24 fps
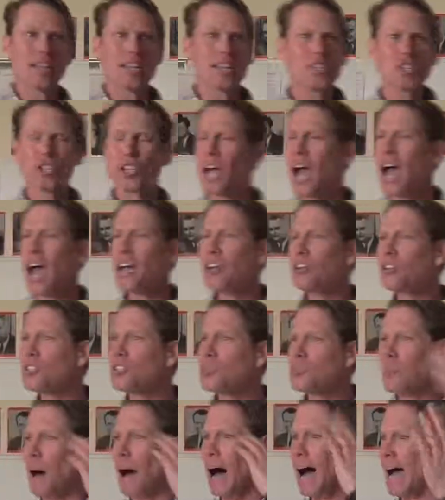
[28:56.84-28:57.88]
In the
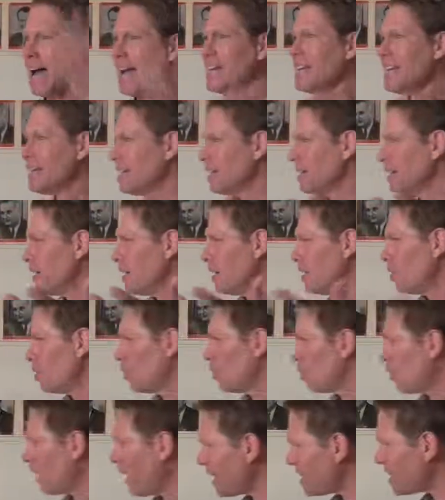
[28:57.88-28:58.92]
child's mind,
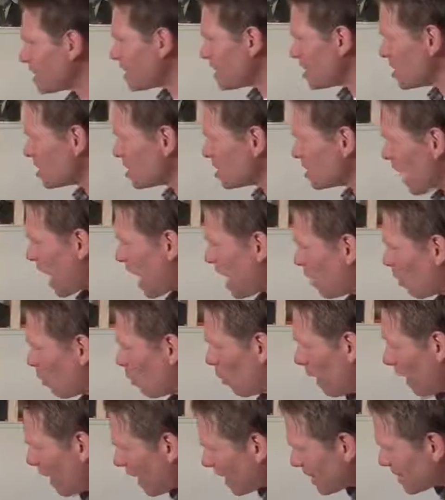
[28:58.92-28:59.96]
what? She's dia
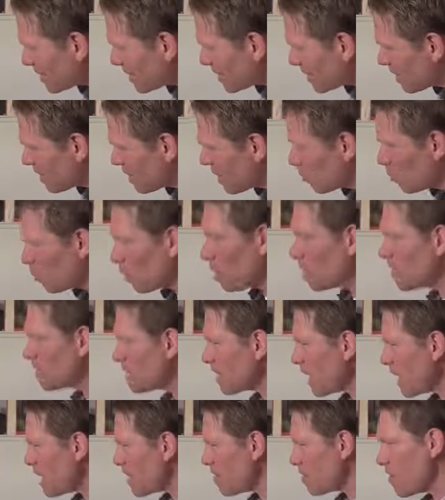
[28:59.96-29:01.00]
what? What
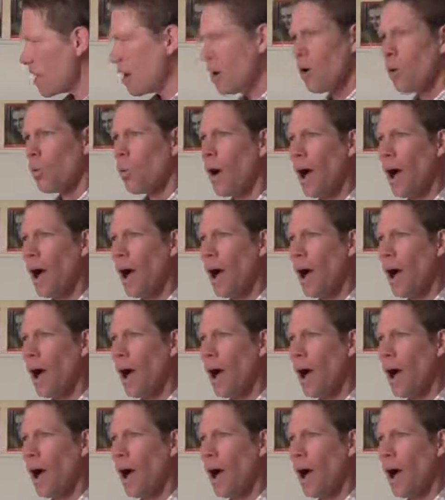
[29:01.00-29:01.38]
is that even?